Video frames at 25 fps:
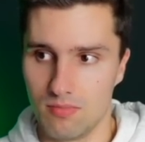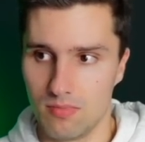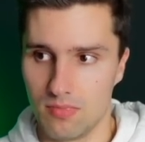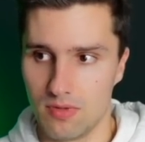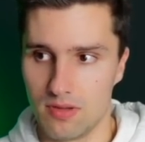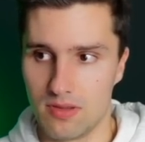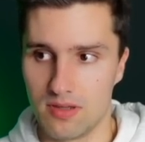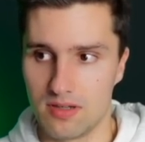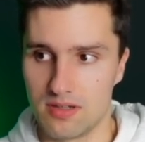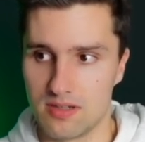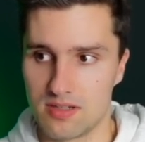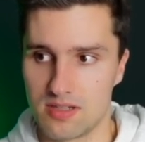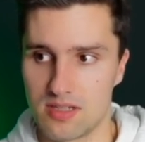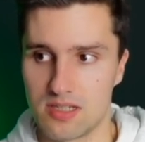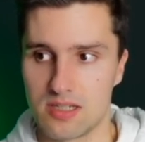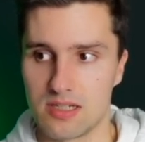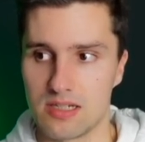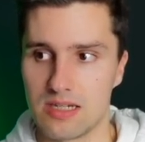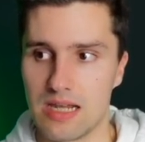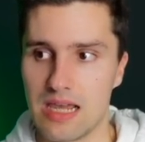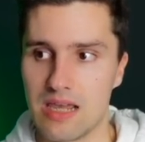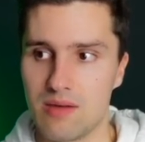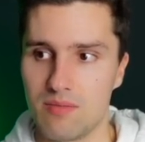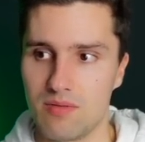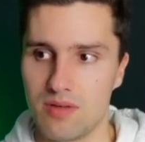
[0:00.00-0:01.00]
this
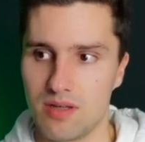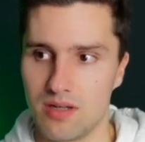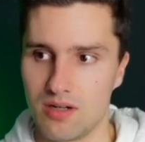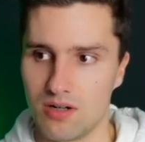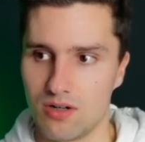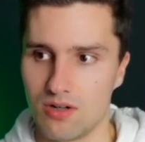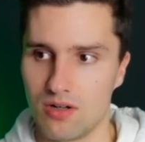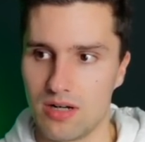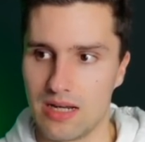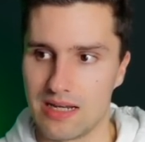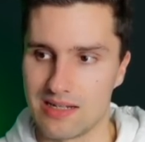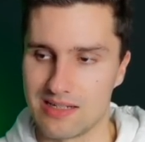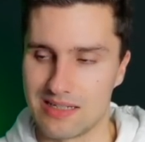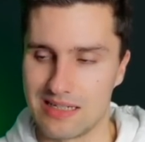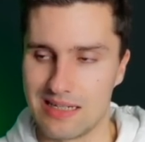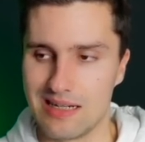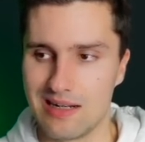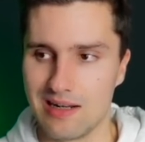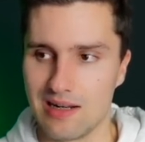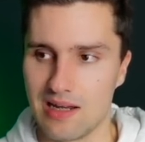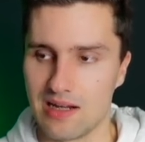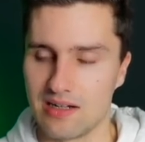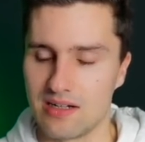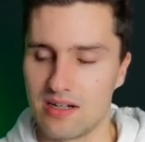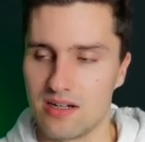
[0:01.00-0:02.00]
name here as an
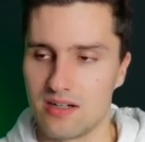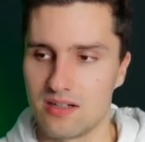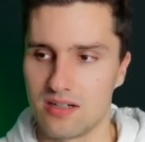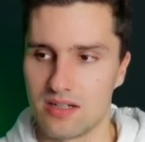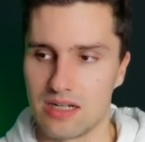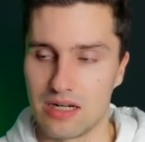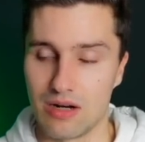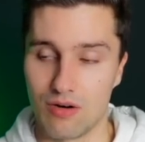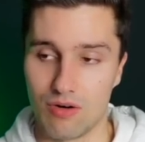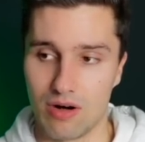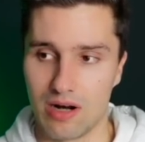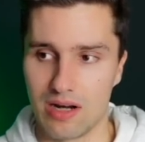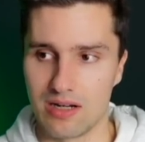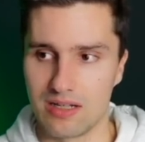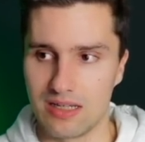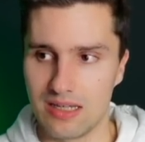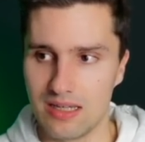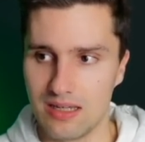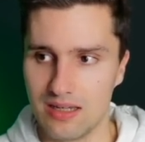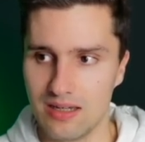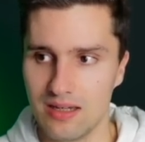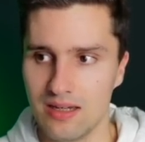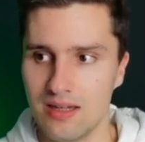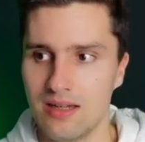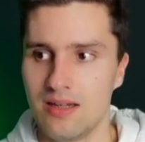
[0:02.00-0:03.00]
inline hint in our
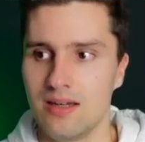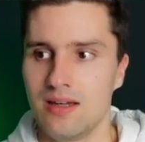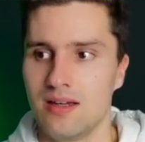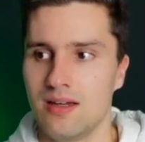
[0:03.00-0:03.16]
IDE